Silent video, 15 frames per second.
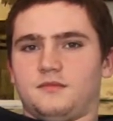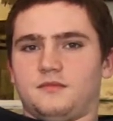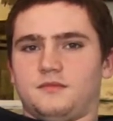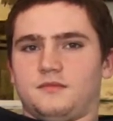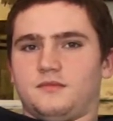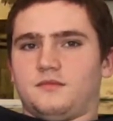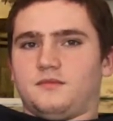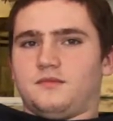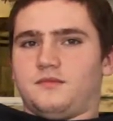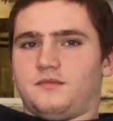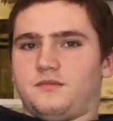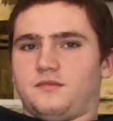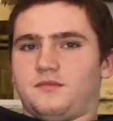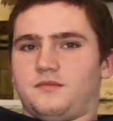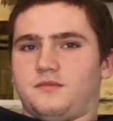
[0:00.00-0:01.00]

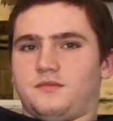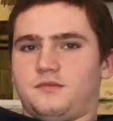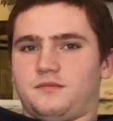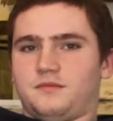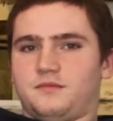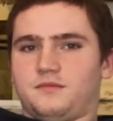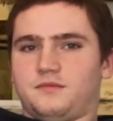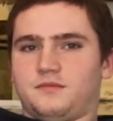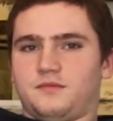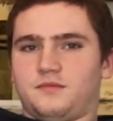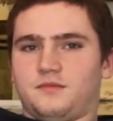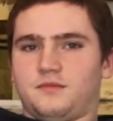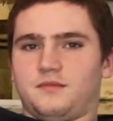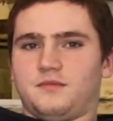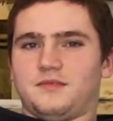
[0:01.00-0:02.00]

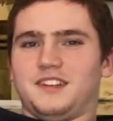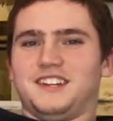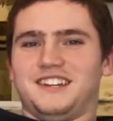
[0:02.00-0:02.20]
The person shown says nothing.